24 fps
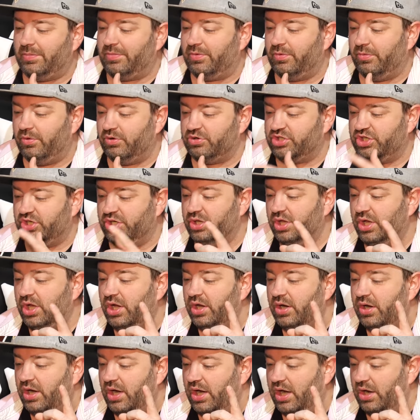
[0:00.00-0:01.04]
promotion
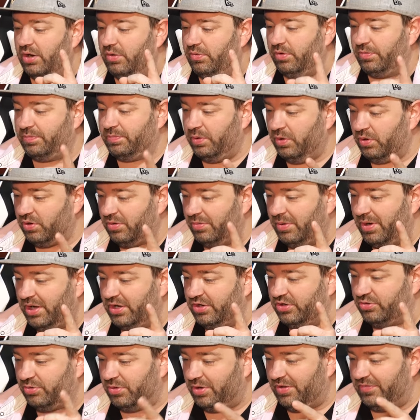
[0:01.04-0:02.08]
uh, with Pokemon
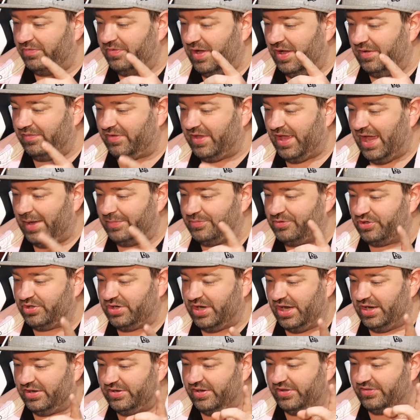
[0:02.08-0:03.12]
25 Capture
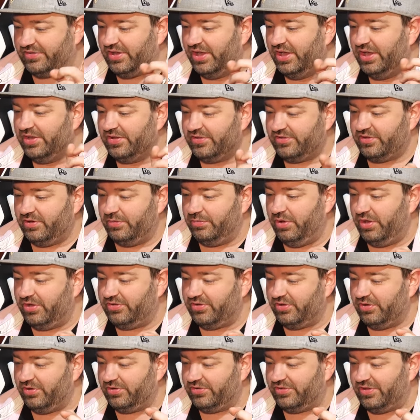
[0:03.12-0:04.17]
Contest some weeks
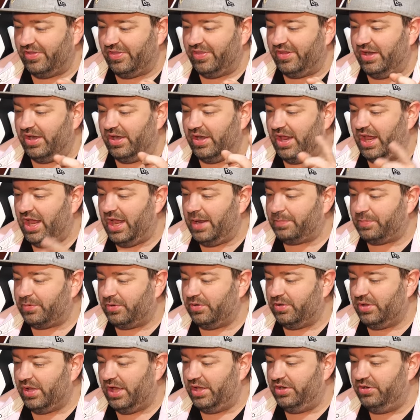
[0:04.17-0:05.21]
ago said that in
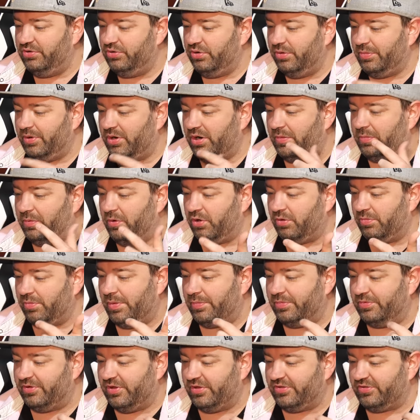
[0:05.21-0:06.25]
April I knew about a Pokemon
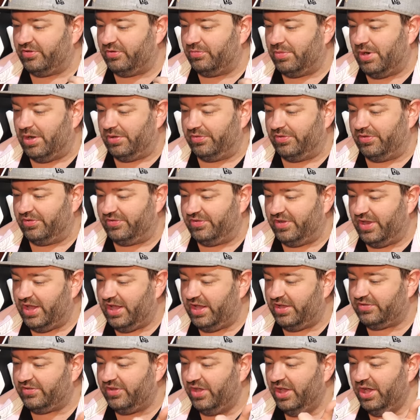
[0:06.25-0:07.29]
Presents around this
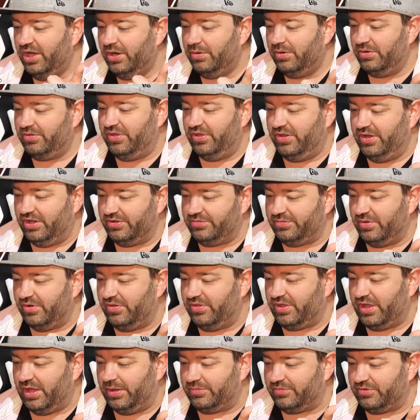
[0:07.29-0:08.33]
days. With the announcement of the
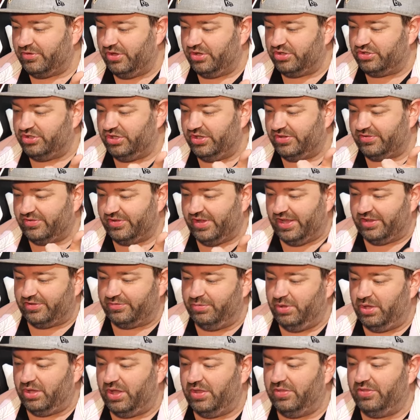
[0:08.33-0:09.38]
game's launch dates last
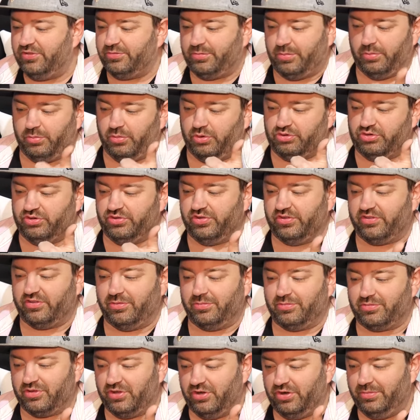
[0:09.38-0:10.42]
week and these promotions, it seems
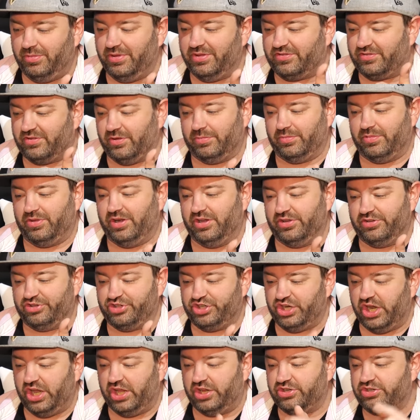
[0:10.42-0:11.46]
clear to me that something has
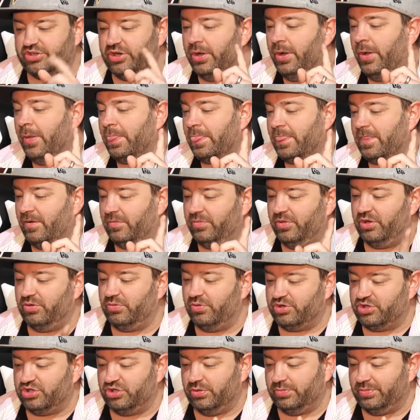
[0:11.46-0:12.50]
changed from the
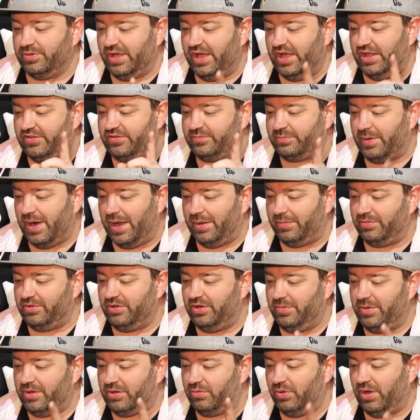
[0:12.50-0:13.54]
original plans, probably to
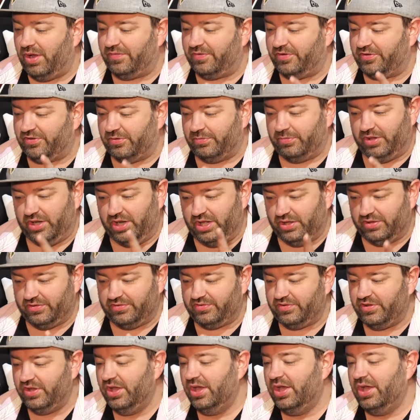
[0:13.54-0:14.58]
make way for something else.
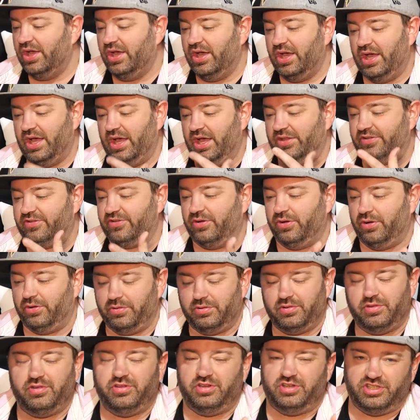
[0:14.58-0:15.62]
And so
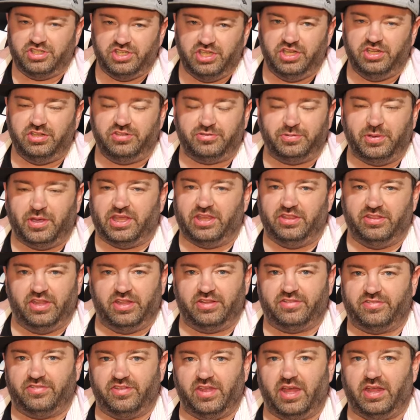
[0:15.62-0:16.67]
she
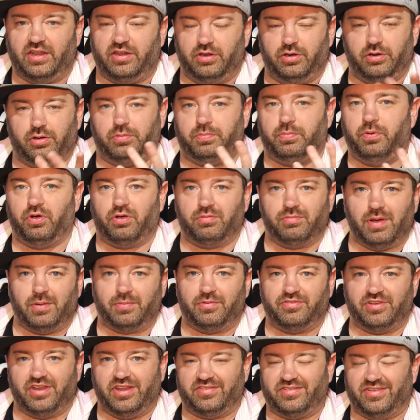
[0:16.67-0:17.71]
speculates that, you know, Pokemon
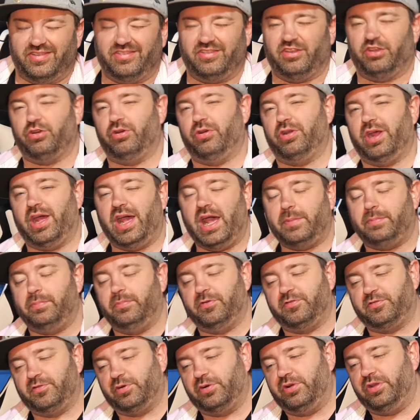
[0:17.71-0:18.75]
Presents isn't going to happen
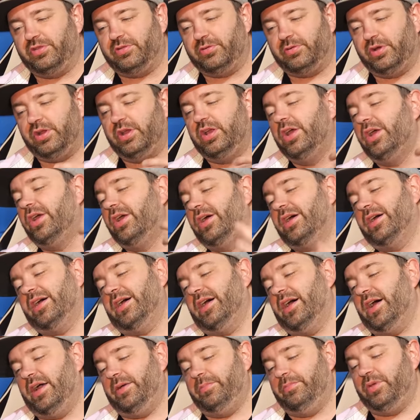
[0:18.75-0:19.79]
before E3
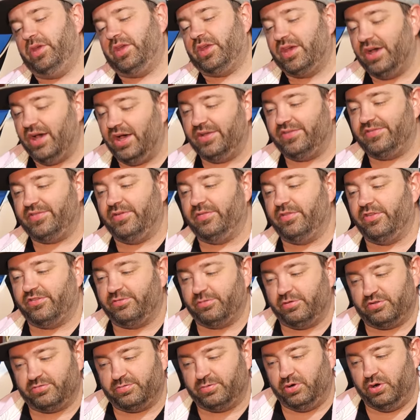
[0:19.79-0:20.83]
uh, because of the
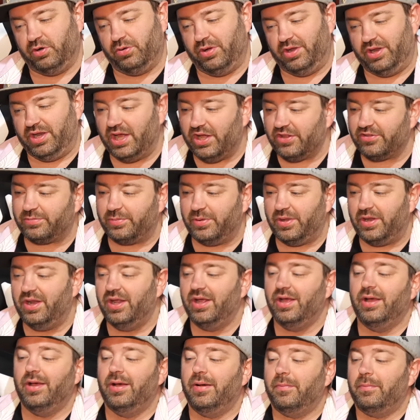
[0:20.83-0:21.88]
Switch Pro announcement.
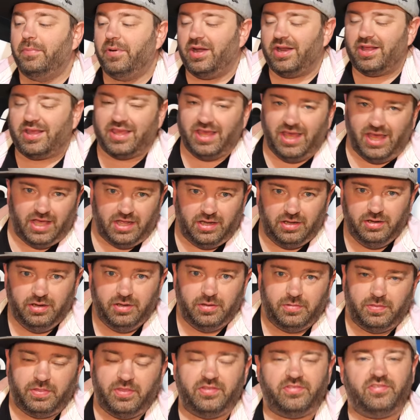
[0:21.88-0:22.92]
But again,
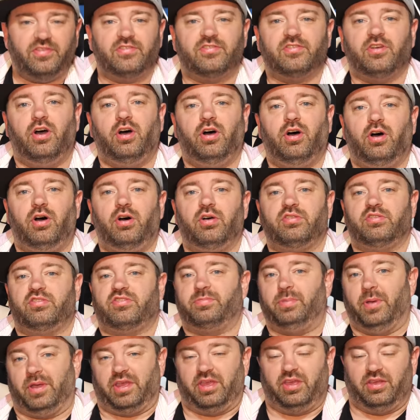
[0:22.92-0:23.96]
this is all
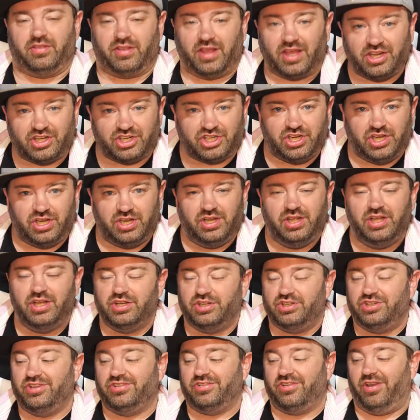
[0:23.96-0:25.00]
speculation,
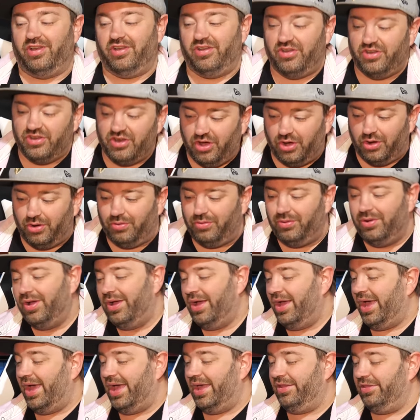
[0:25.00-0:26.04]
doesn't know,
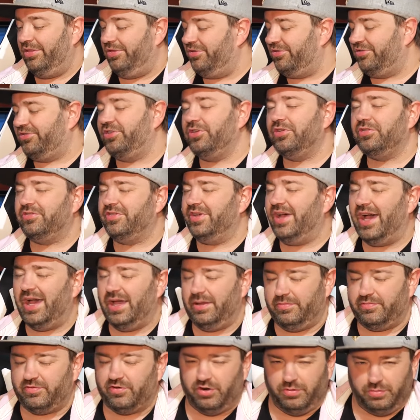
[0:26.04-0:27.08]
and there's still time
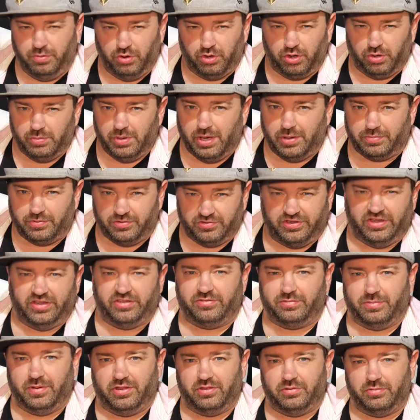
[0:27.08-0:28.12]
for a Pokemon Presents,
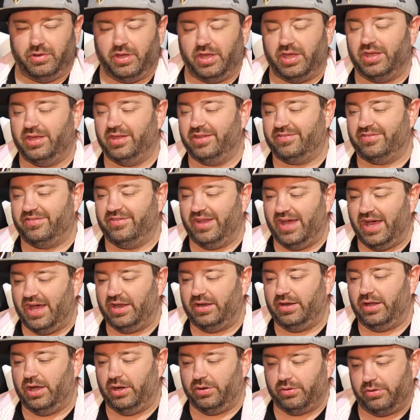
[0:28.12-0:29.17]
by the way. It's not
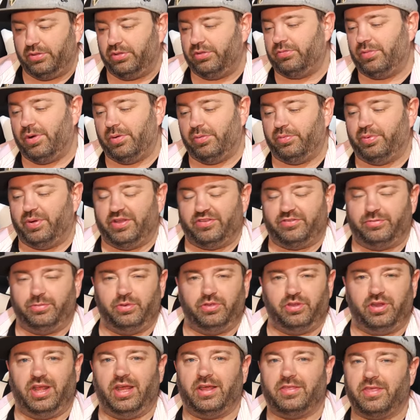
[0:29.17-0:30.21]
out of the realm of
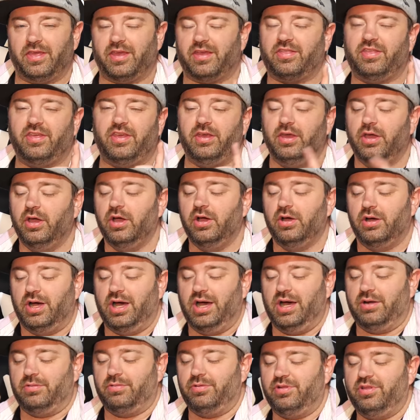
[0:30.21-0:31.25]
possibility. I think the
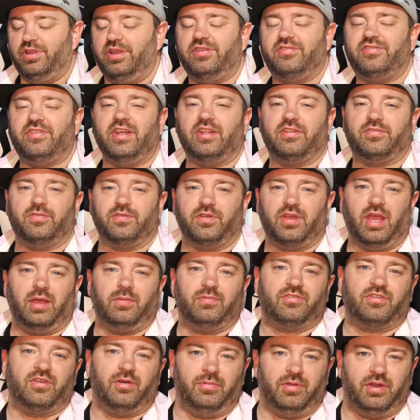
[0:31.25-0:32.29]
uh, release dates for games
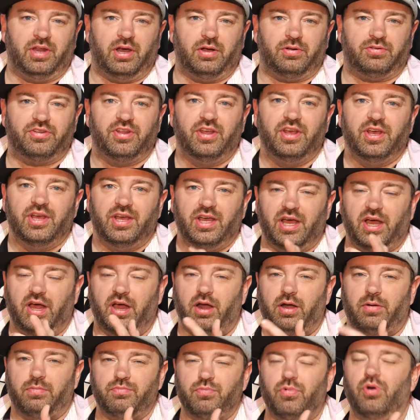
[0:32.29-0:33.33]
coming out
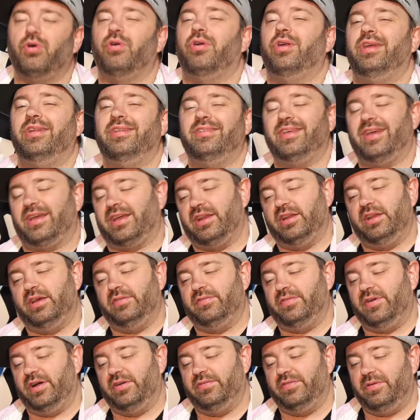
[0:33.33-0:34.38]
are more indicative
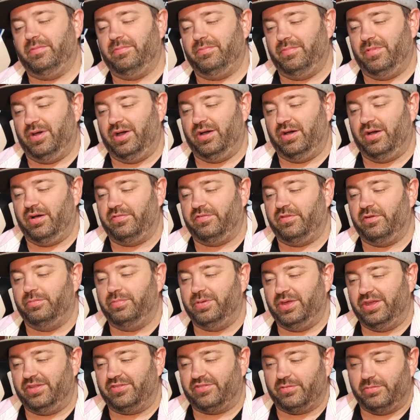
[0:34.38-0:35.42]
of it uh, of there
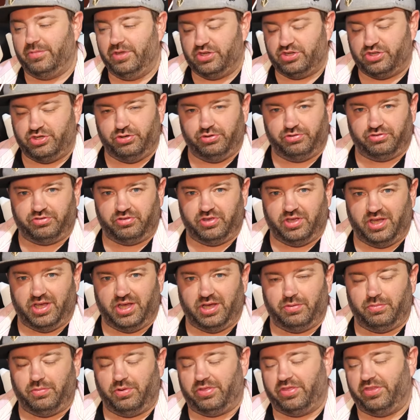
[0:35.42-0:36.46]
being some issues uh,
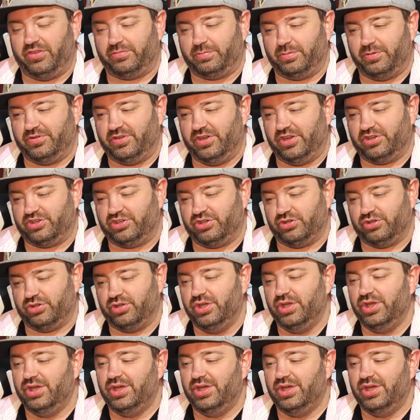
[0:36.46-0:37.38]
with this potential